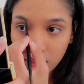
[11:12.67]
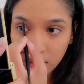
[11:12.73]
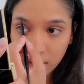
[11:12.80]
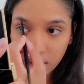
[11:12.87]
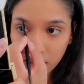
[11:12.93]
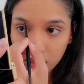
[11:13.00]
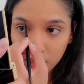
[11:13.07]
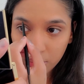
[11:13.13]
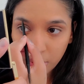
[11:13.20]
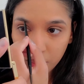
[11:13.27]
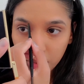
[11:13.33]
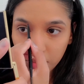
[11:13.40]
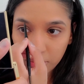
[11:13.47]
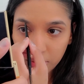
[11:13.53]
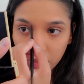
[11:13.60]
and
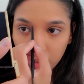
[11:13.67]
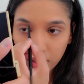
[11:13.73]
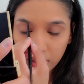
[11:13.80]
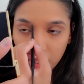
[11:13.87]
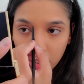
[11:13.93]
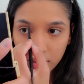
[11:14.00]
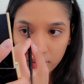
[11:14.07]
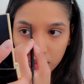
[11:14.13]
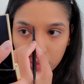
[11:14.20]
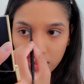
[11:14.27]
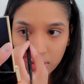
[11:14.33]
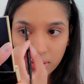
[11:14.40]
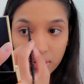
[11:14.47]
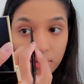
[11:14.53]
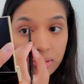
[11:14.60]
people of different colors
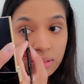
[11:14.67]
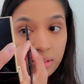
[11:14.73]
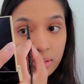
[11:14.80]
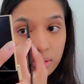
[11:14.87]
and